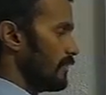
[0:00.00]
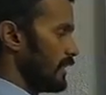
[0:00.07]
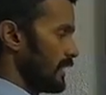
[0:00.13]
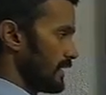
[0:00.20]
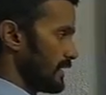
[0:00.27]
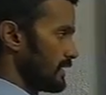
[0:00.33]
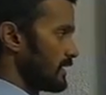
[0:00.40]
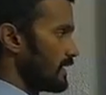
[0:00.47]

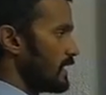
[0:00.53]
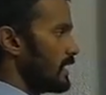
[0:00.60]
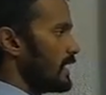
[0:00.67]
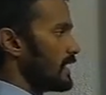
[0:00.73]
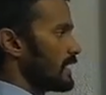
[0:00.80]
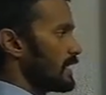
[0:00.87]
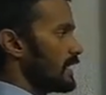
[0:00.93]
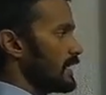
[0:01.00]
Then
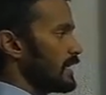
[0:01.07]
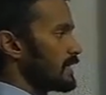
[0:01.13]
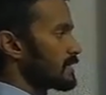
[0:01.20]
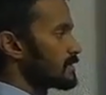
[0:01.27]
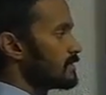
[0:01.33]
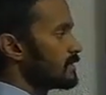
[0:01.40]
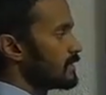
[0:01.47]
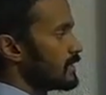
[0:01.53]

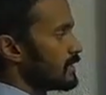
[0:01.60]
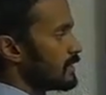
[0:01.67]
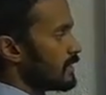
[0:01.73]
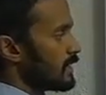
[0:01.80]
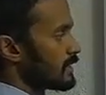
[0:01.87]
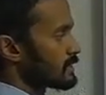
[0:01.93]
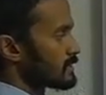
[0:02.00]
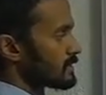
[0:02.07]
take the
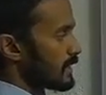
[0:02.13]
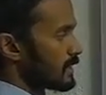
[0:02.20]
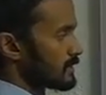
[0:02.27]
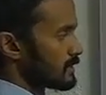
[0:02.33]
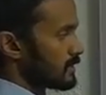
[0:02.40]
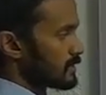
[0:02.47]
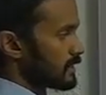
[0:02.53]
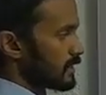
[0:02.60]

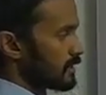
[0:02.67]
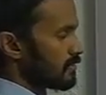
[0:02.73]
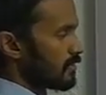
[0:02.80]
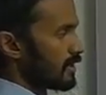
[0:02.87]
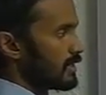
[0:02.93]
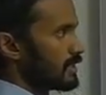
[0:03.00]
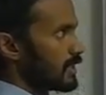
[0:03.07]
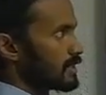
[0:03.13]
x-axis and the
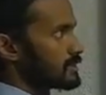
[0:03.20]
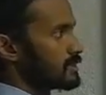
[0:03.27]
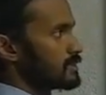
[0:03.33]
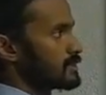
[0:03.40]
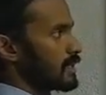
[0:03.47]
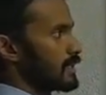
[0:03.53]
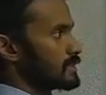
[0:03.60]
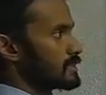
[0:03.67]

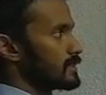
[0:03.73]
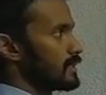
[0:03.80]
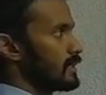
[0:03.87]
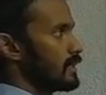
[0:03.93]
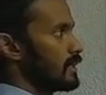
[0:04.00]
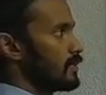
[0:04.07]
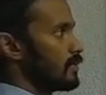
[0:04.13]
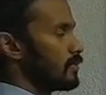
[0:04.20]
y-axis as
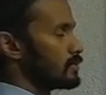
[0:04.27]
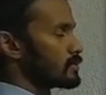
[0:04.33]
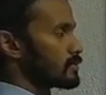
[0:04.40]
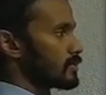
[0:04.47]
AO.